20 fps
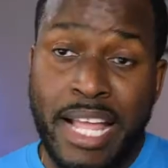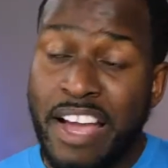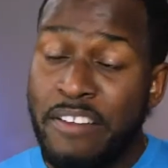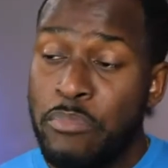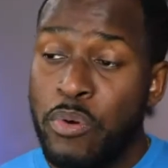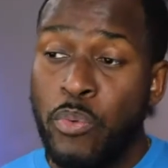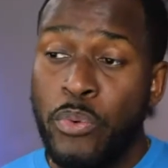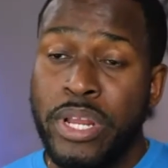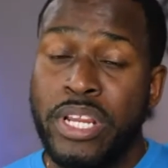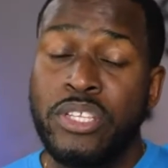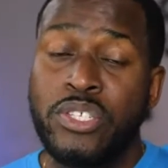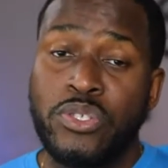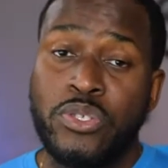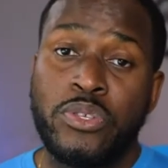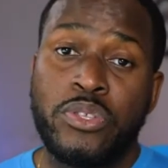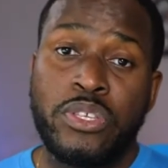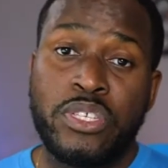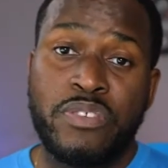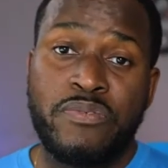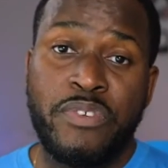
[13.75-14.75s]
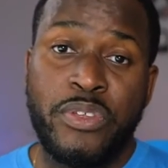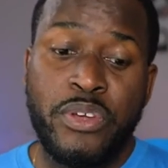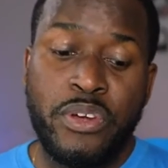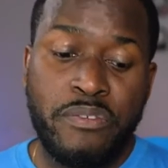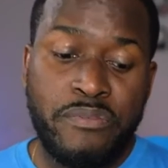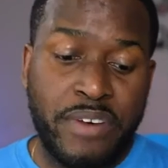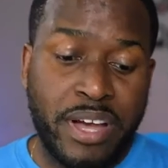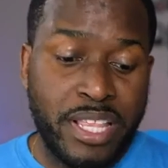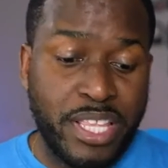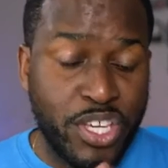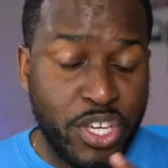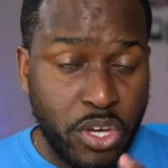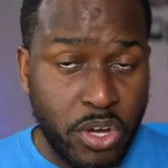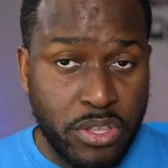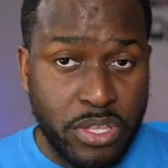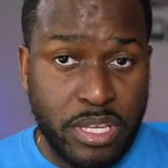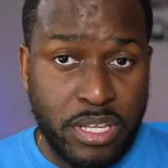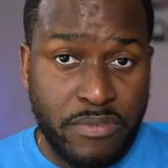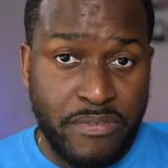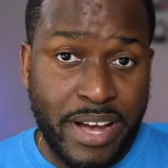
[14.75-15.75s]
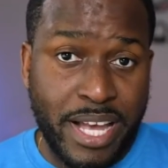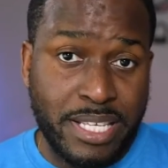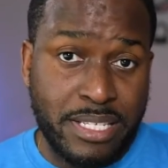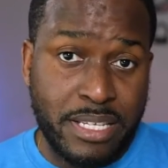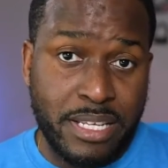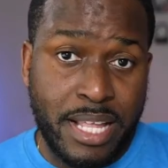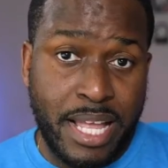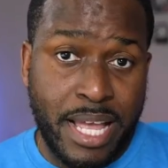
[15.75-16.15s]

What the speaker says: I've been waiting to do this video. I finally got the device in